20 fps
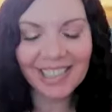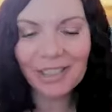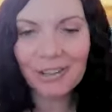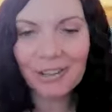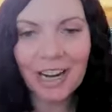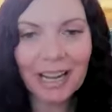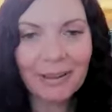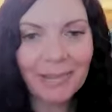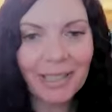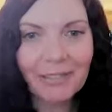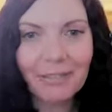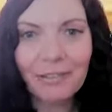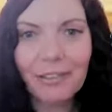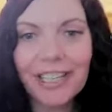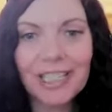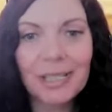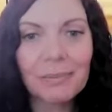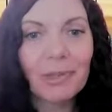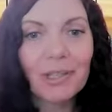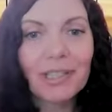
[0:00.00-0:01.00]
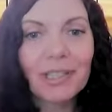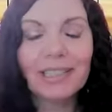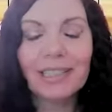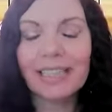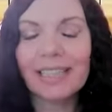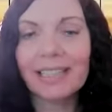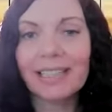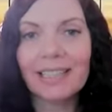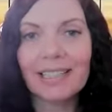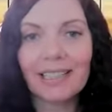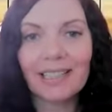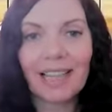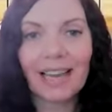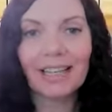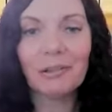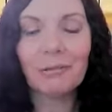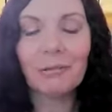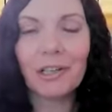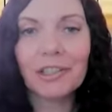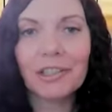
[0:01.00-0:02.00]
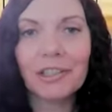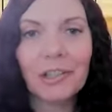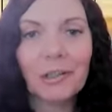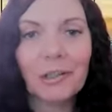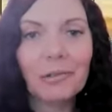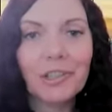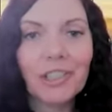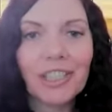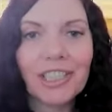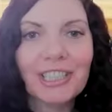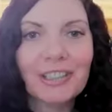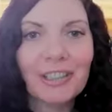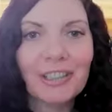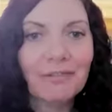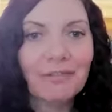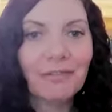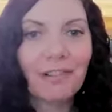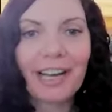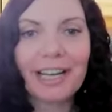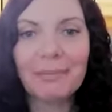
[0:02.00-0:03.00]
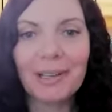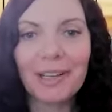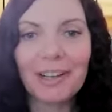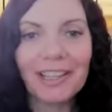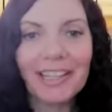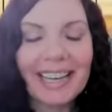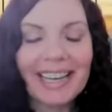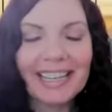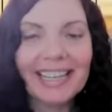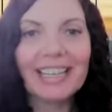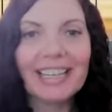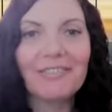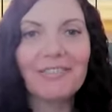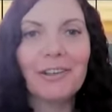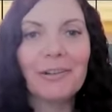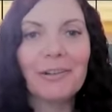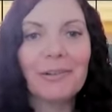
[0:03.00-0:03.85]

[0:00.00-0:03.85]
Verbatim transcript: Instagram, and Facebook as Lana Walsh Coaching. You can find me on any